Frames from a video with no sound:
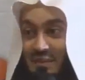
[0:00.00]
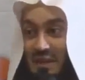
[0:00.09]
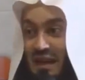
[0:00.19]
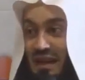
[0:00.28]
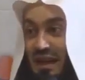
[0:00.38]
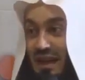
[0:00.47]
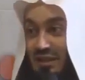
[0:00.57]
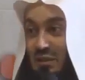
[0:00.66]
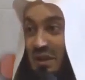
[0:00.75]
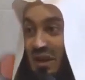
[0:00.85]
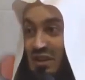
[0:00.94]
Subhanallah.
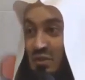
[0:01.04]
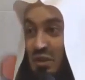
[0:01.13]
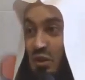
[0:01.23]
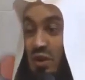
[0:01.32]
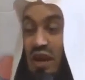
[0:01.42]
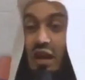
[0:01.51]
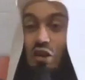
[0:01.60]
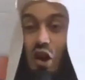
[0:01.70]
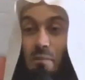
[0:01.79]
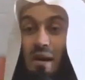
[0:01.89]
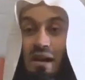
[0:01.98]
To be honest with you,
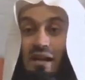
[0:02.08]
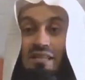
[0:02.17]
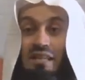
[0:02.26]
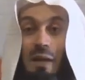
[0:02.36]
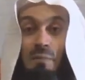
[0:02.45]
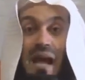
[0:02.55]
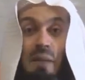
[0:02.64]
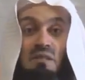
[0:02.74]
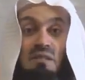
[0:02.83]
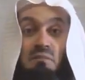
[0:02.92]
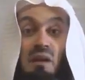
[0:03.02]
your burgers are
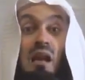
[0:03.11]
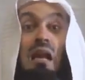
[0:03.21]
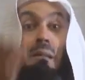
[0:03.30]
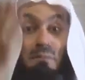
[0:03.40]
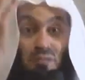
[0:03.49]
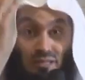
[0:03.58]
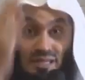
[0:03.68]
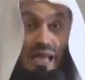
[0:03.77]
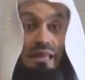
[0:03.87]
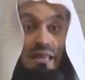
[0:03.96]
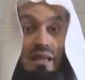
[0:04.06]
perhaps clubbed to
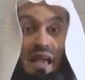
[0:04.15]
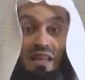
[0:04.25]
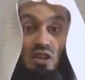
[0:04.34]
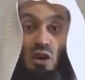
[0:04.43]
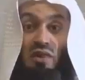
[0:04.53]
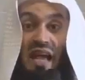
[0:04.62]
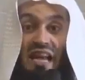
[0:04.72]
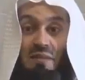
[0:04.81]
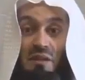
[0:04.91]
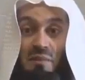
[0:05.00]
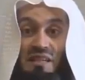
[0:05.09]
death. And you know, the
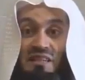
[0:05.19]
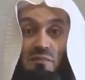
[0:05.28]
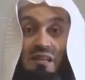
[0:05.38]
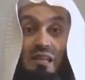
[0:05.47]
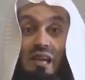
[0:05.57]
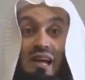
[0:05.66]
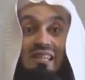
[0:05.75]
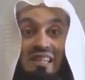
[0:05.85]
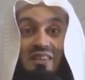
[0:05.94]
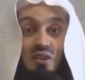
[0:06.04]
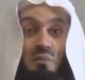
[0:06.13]
animal must have been
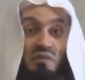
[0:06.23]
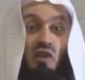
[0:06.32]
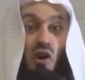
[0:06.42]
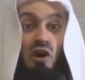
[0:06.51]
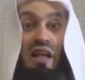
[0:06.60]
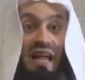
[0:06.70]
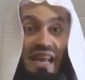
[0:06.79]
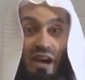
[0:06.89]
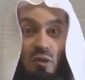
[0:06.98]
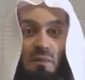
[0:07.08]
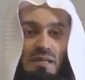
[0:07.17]
cursing you before. And
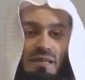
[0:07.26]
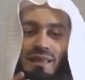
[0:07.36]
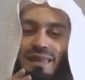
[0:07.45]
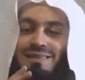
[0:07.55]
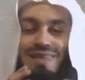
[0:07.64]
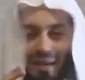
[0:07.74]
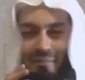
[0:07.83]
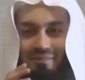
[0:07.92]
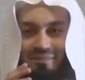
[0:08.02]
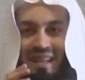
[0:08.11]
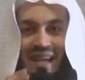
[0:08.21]
now you're busy.
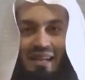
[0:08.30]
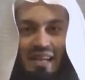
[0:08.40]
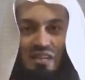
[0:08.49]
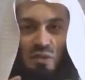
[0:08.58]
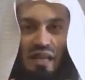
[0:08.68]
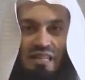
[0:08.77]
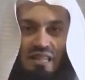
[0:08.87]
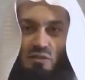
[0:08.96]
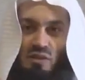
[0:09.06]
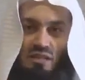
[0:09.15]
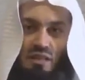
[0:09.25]
Yum. At least with us,
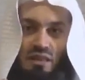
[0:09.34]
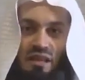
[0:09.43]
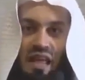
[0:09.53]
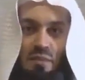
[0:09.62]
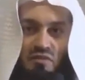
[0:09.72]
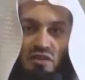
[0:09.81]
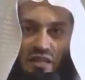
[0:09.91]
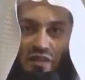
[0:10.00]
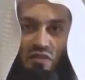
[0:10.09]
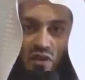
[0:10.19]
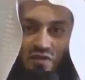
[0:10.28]
it was the name of the
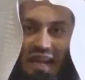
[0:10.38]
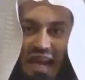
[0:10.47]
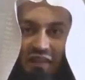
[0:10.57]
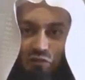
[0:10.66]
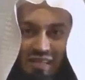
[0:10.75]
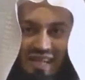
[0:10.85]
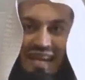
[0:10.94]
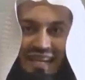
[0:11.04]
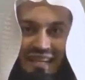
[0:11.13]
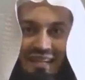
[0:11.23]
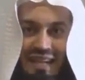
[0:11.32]
giver of the life was
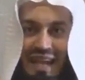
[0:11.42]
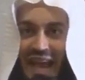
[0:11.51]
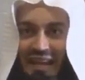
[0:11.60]
taken.